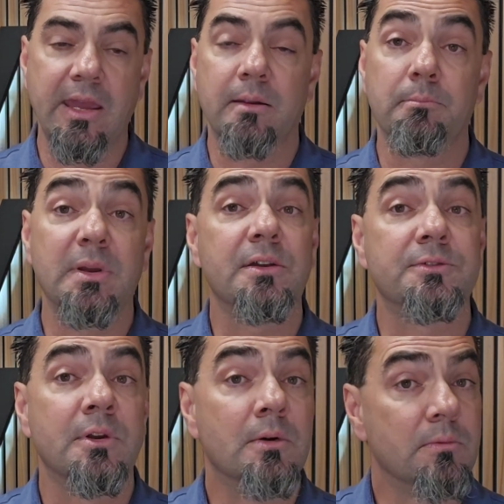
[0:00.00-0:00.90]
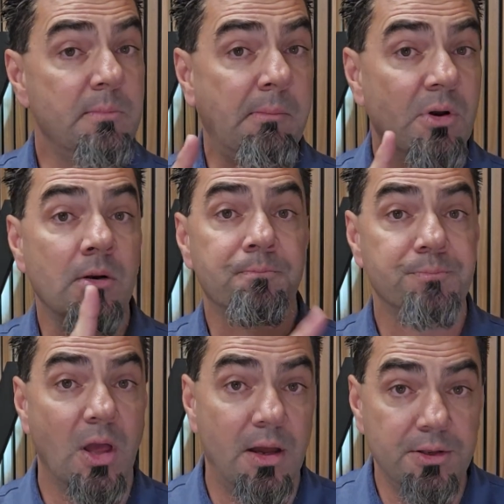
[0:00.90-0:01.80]
and because remember,
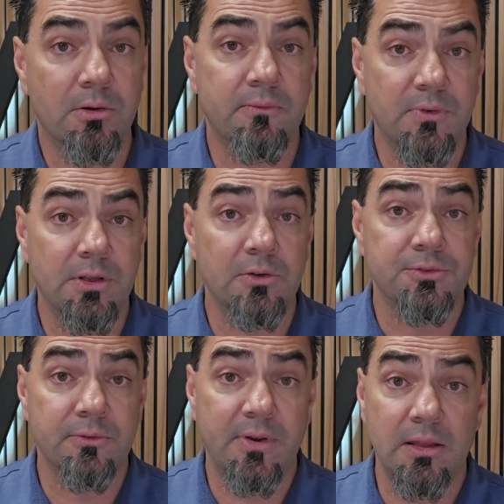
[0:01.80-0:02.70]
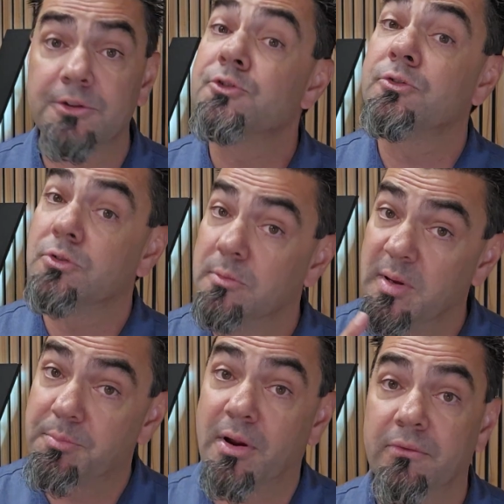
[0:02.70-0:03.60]
audio and video surveillance could
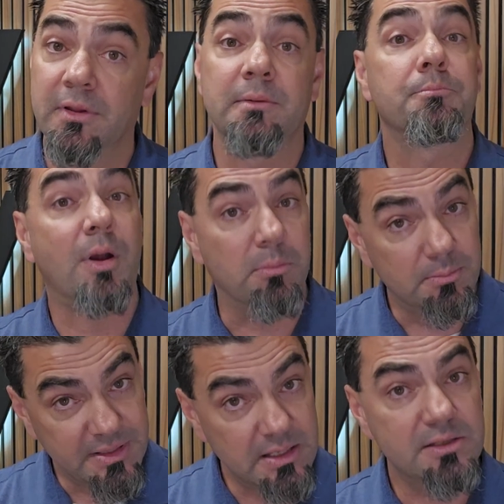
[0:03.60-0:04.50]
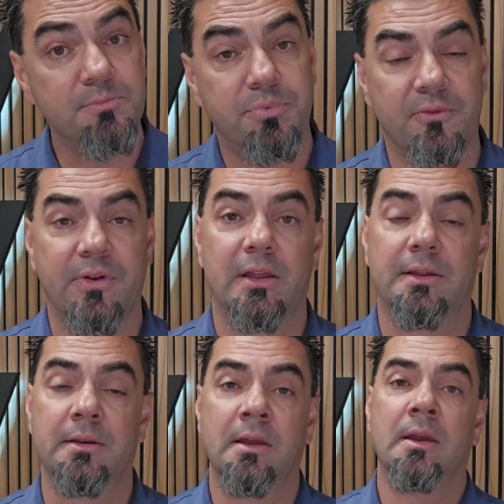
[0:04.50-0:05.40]
be prevalent, and probably is
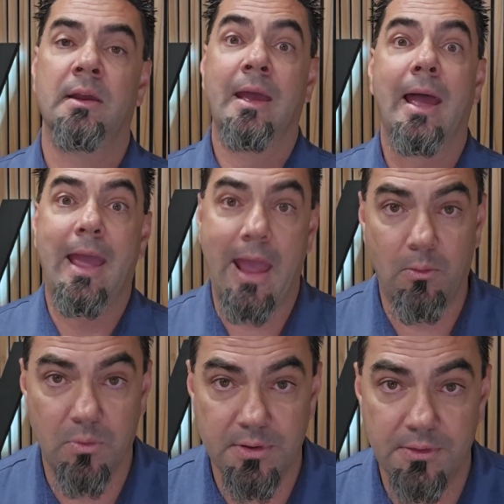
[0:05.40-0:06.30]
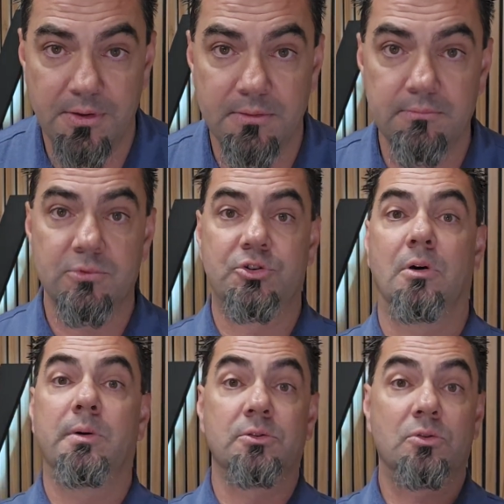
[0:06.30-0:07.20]
prevalent, at one of the
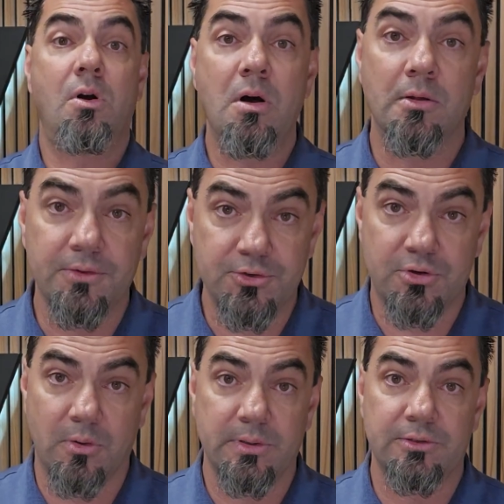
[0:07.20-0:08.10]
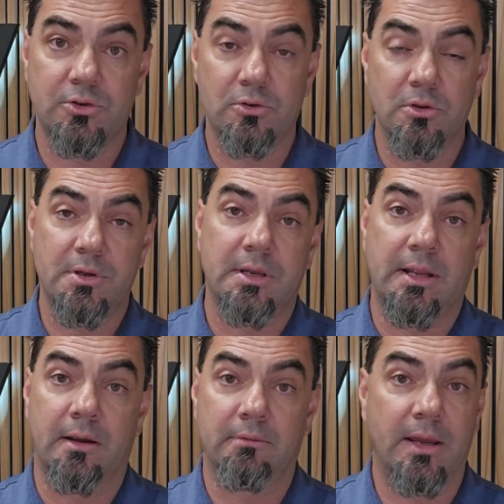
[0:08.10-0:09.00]
showings or all of the showings that you're looking
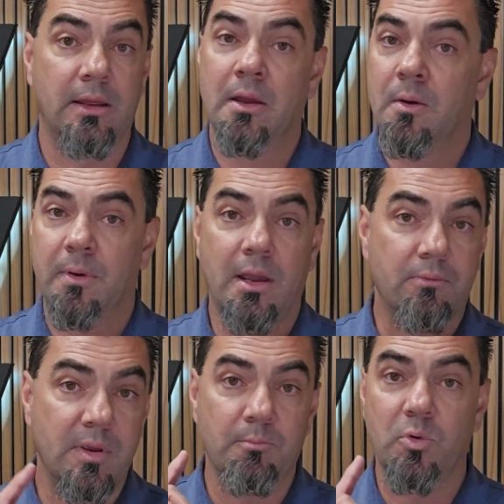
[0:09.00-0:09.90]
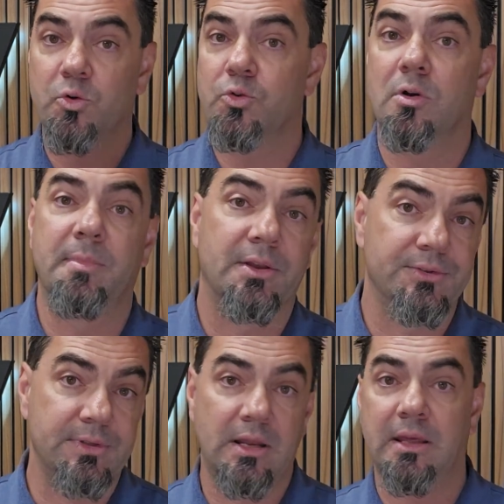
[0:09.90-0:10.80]
at, right? We got ring
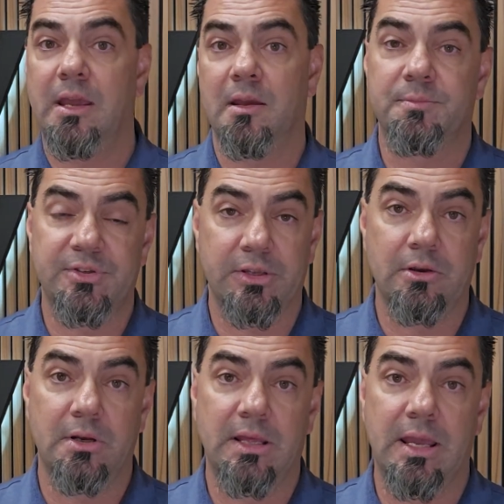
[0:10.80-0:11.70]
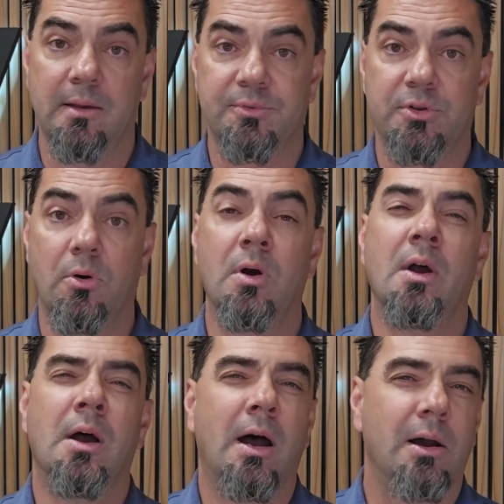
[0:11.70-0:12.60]
doorbells, nanny cams, security cams. So
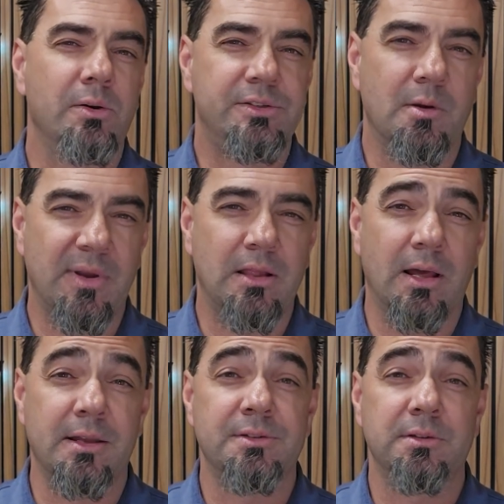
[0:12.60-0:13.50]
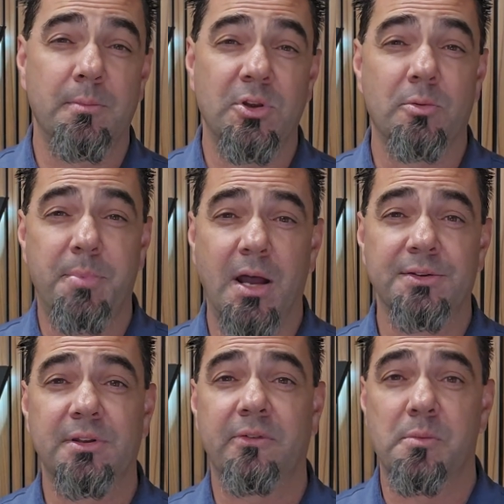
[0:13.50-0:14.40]
I always tell my clients, limit your
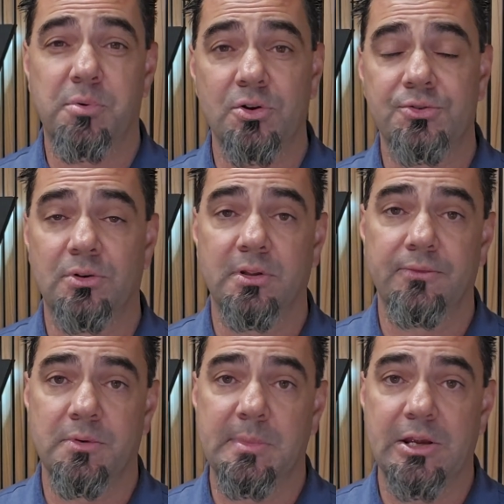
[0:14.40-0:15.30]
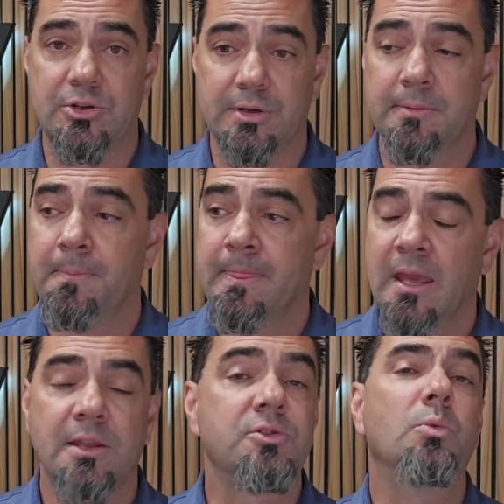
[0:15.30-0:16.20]
positive and personal information.
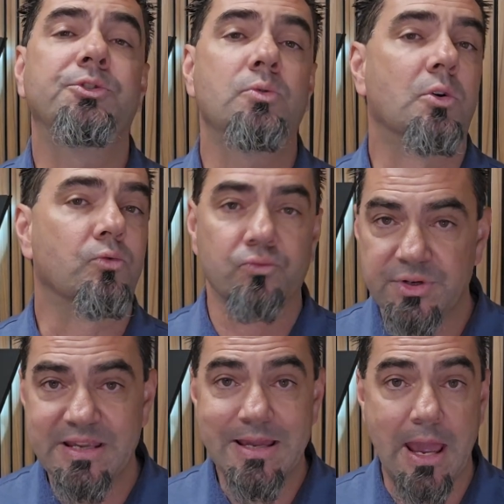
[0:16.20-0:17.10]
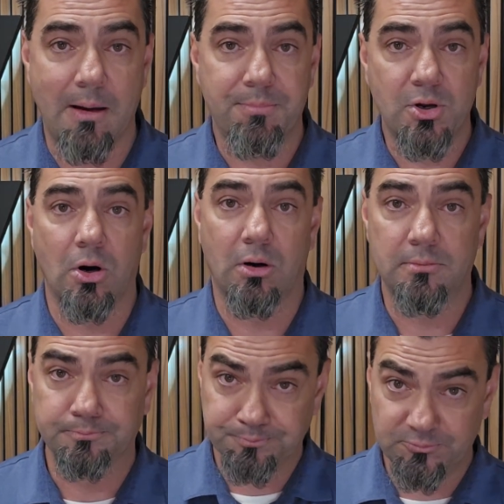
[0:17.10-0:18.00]
And so we'll do a recap
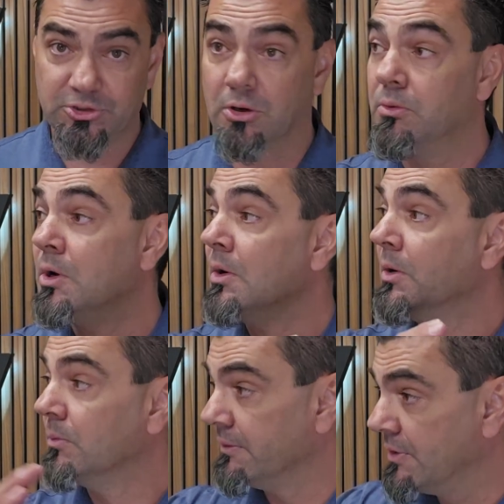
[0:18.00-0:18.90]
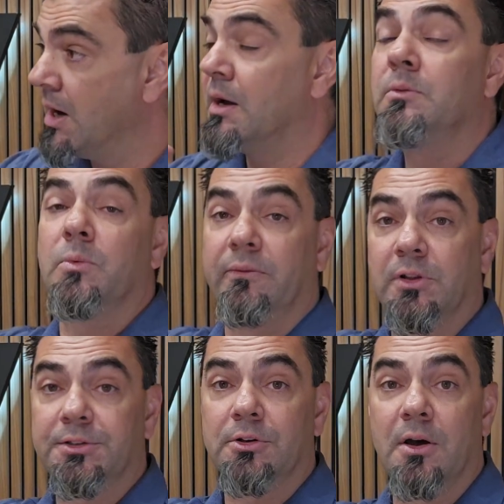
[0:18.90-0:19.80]
call. So we've
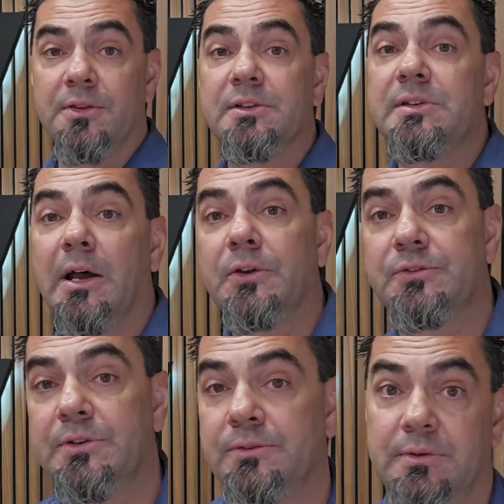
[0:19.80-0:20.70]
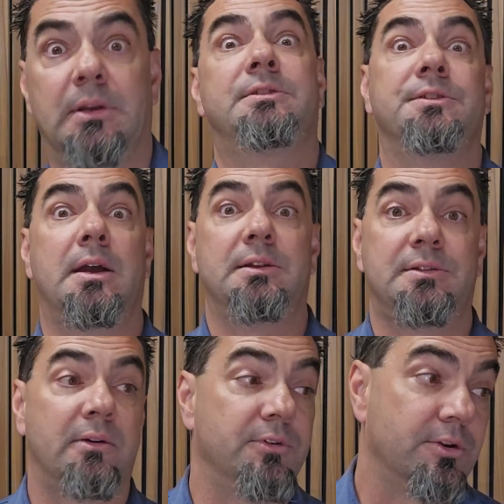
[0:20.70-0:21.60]
looked at all these houses. It's
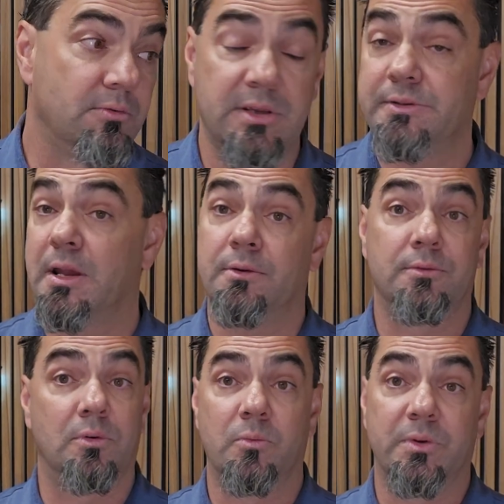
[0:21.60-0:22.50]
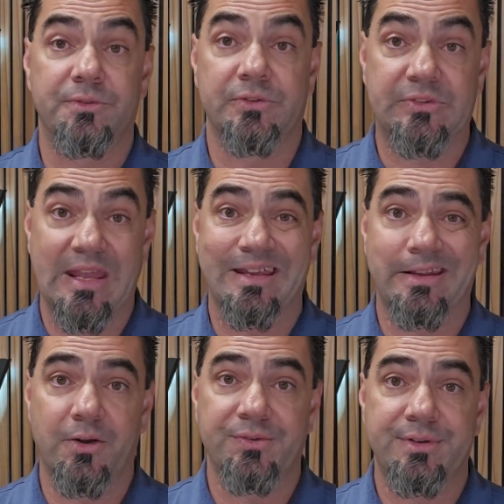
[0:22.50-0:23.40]
97 degrees out. No one wants to
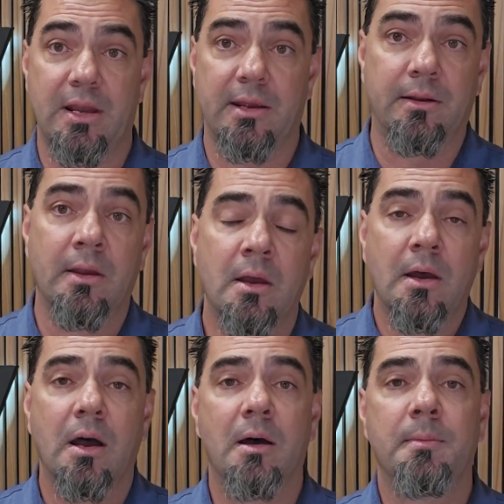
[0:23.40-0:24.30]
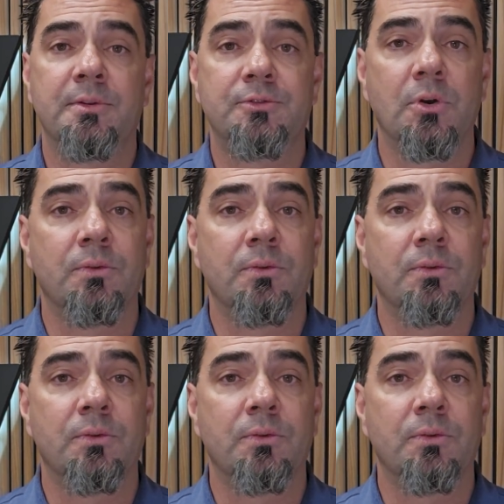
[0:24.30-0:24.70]
stand outside. And